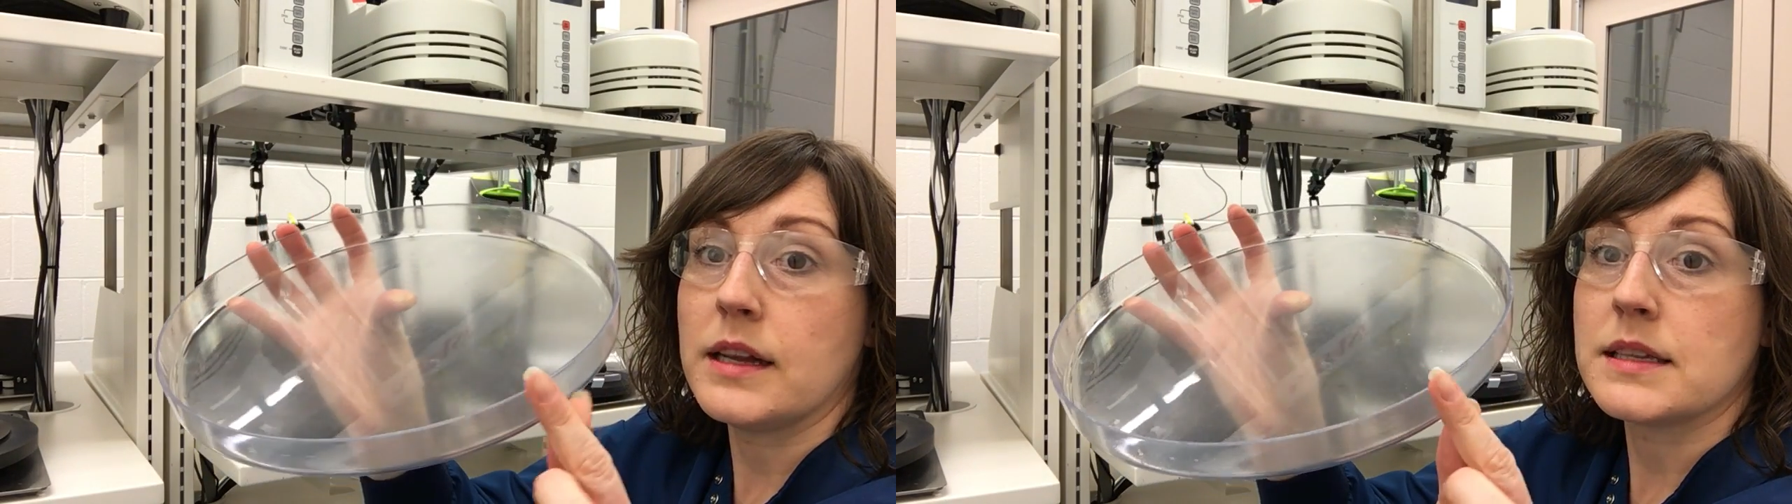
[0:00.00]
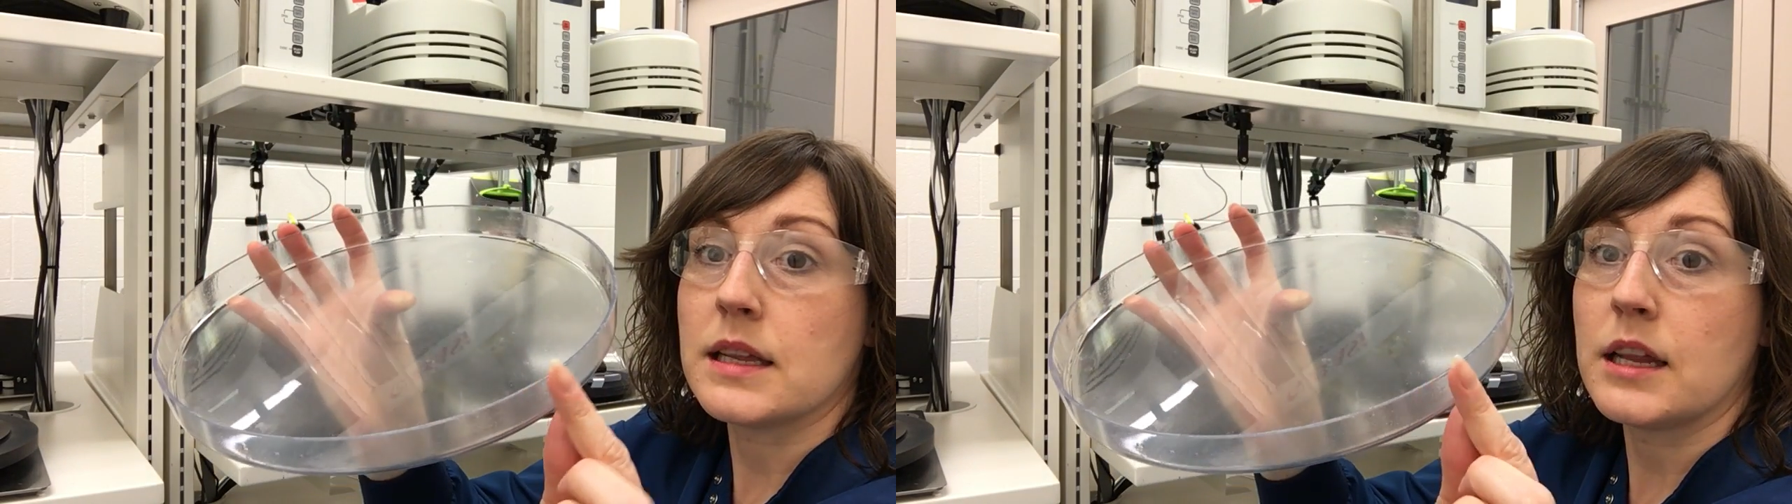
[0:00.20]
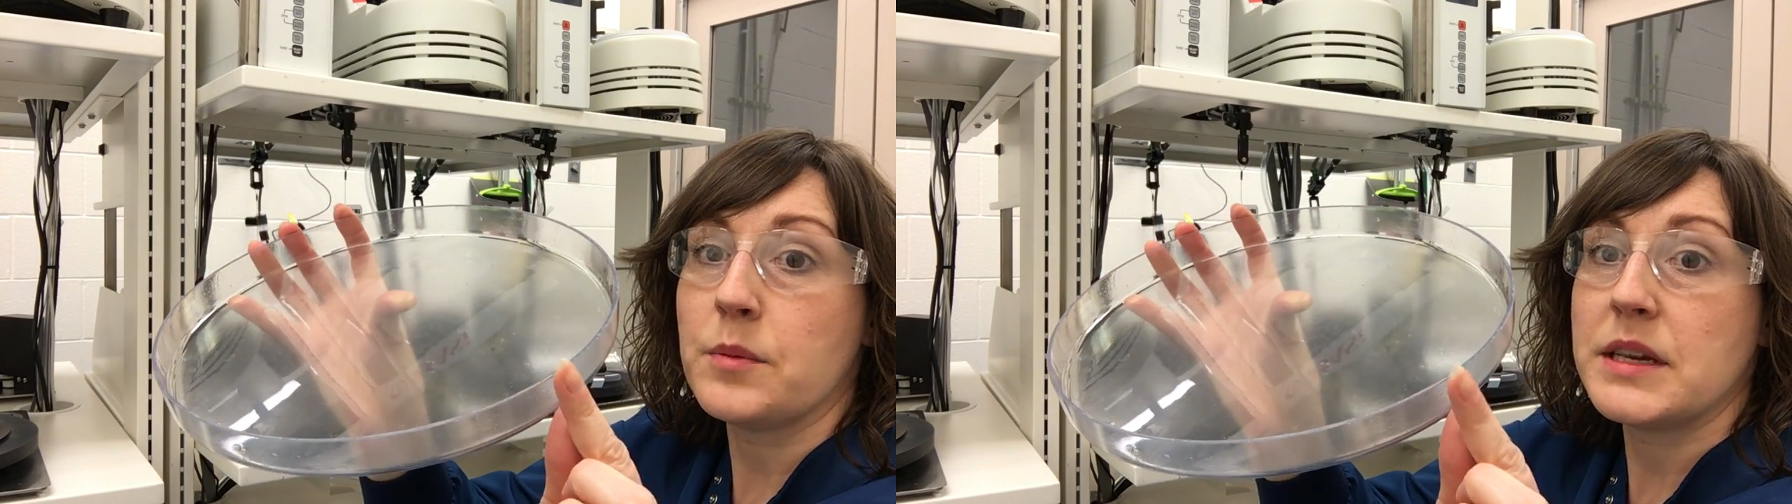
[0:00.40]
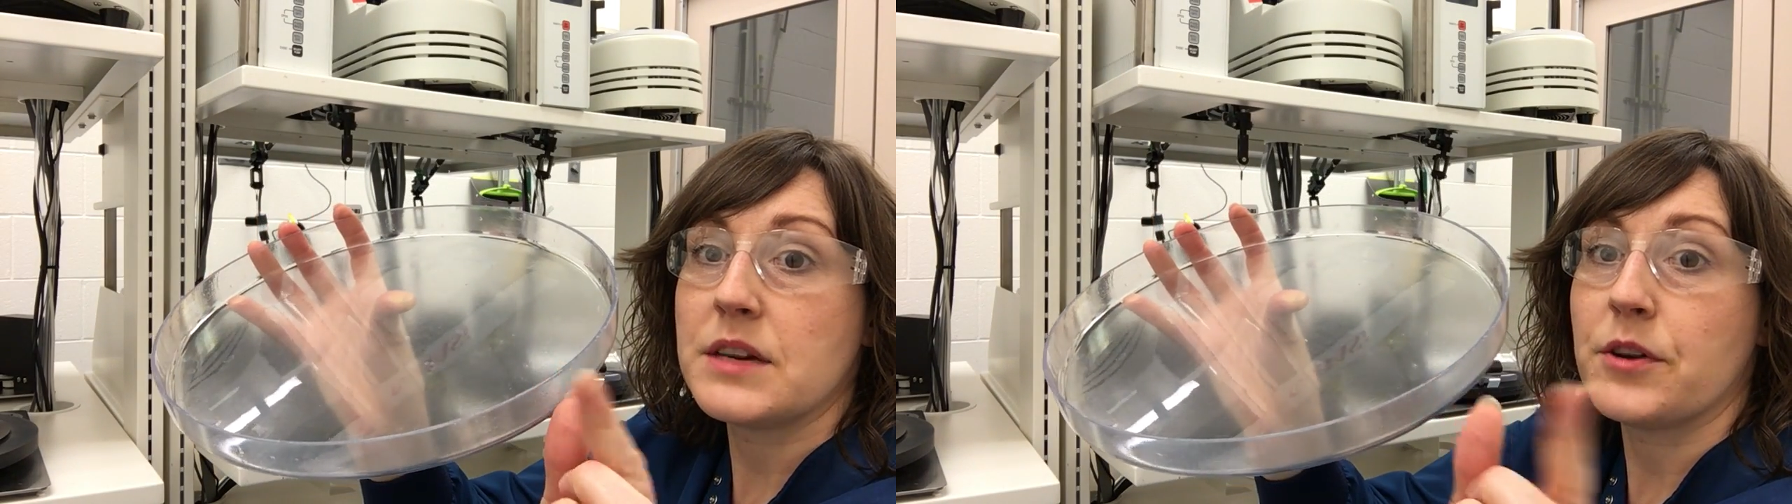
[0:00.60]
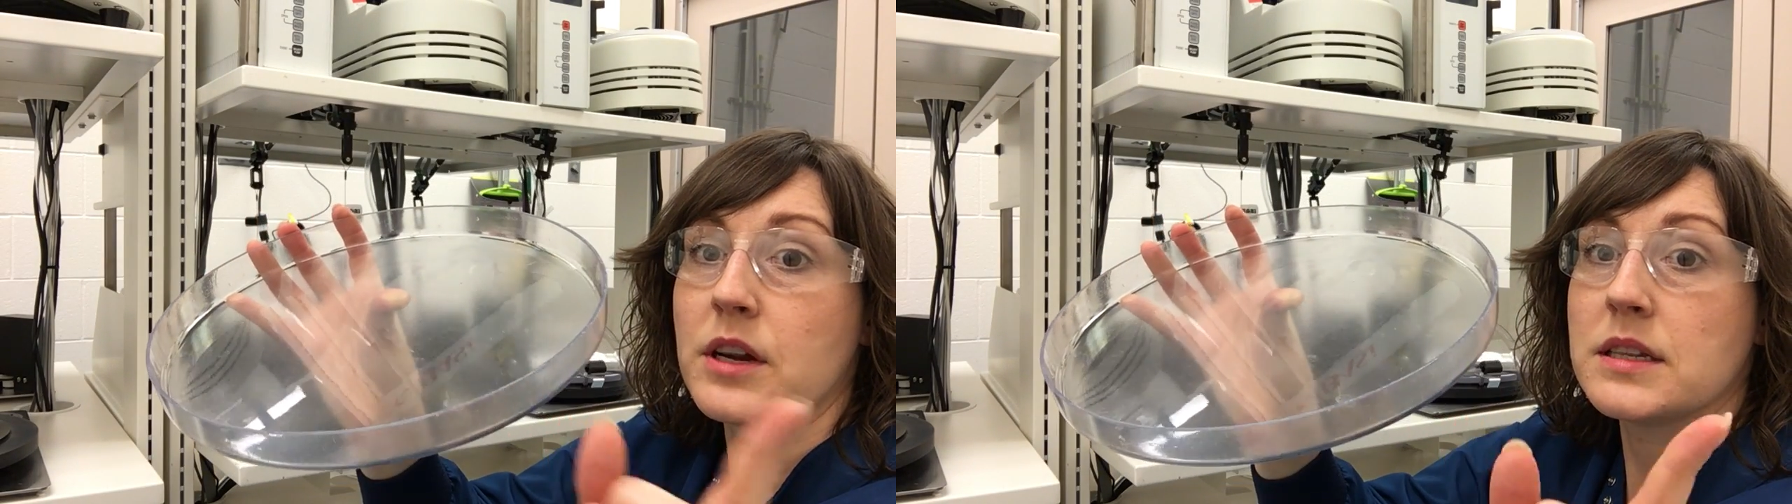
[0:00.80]
it's a little bit
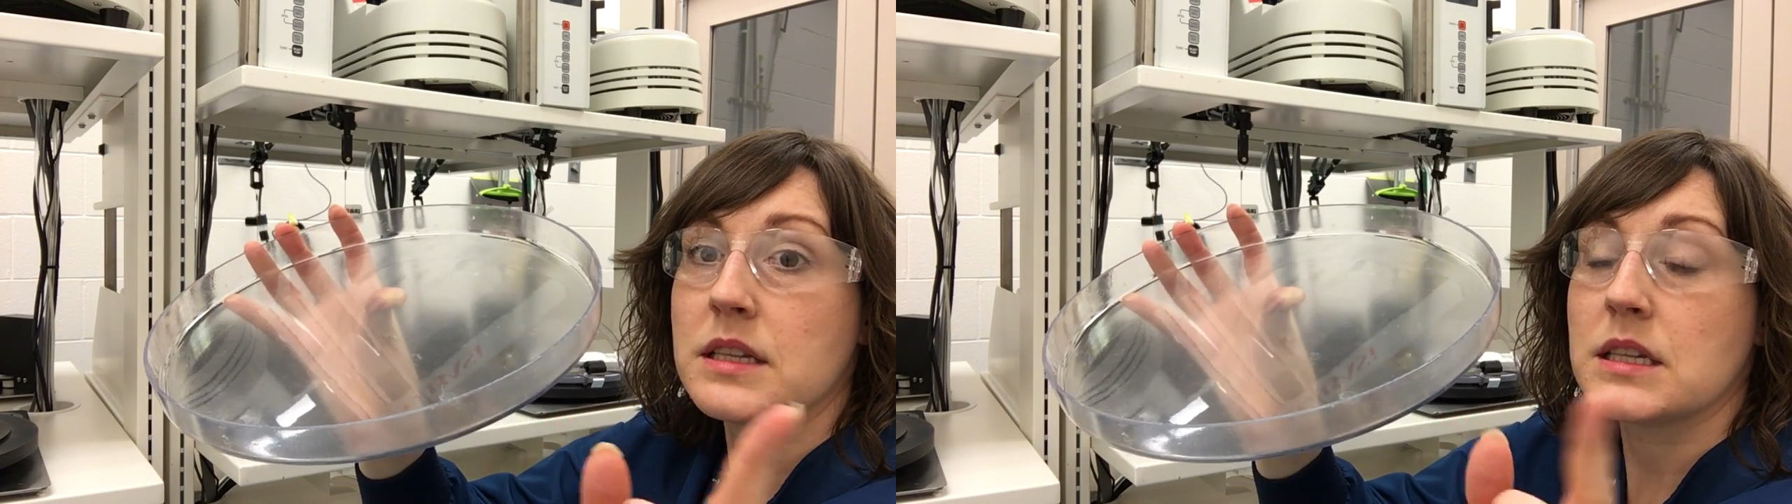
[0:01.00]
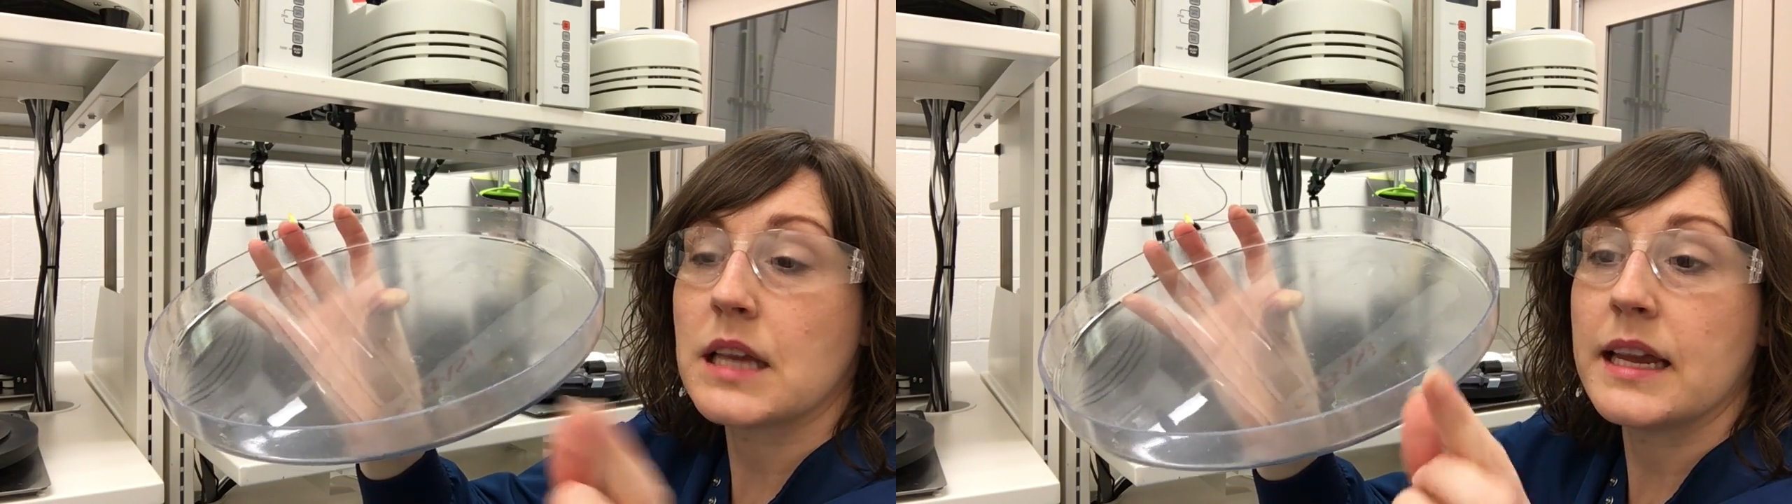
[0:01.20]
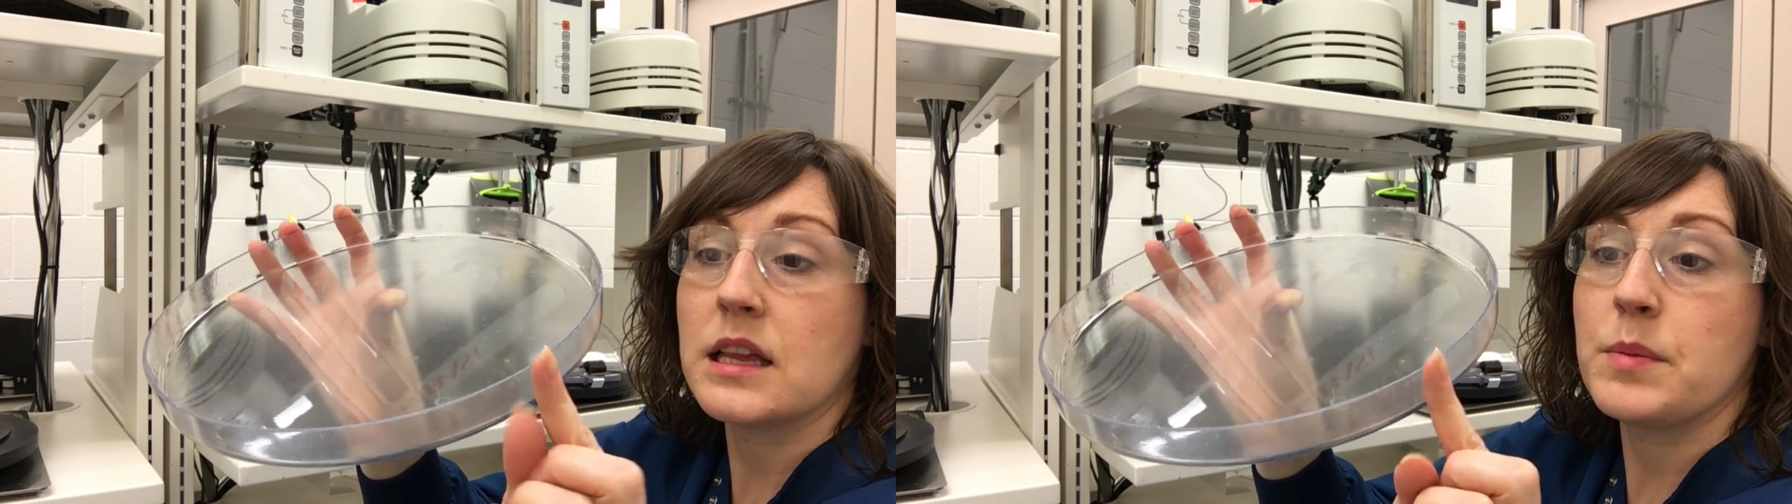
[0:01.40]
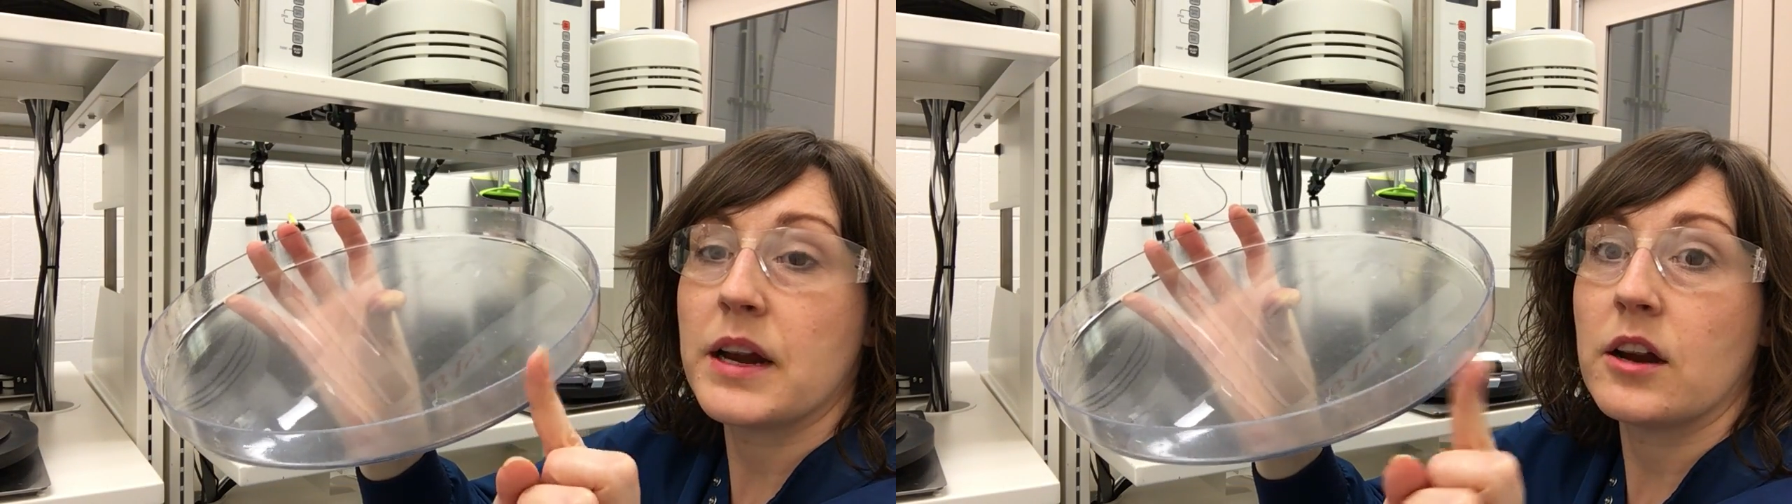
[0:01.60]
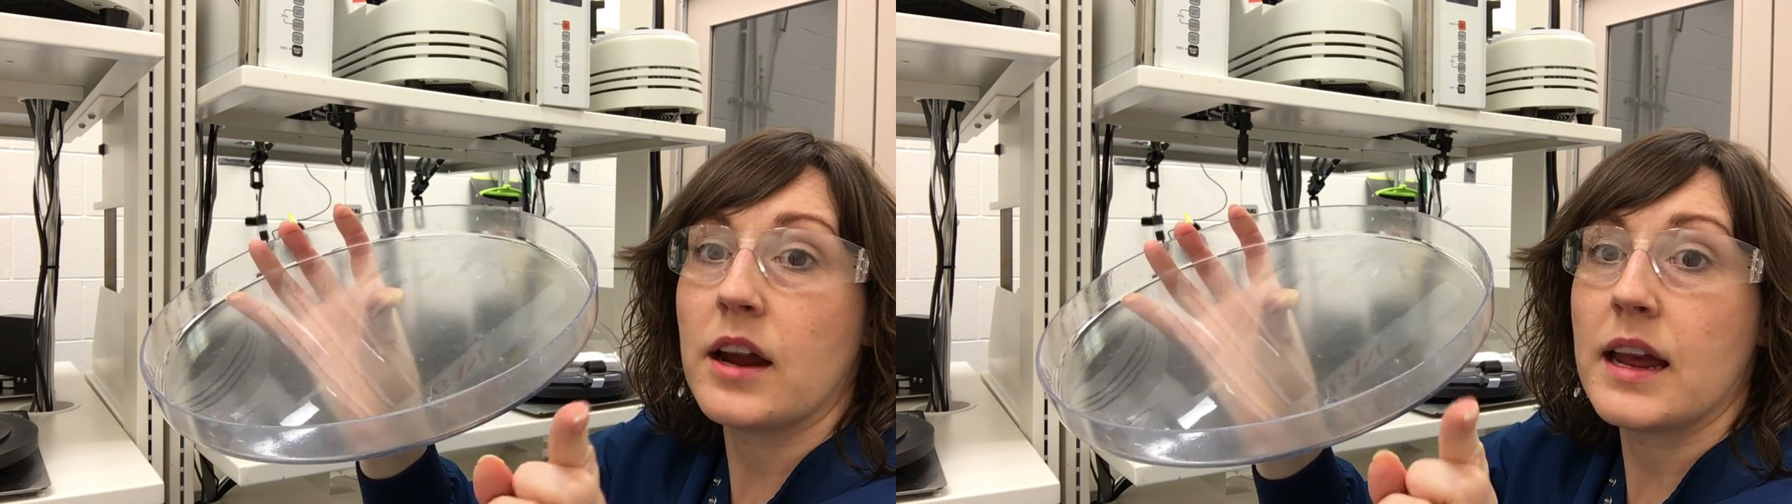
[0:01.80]
different because it's slightly bigger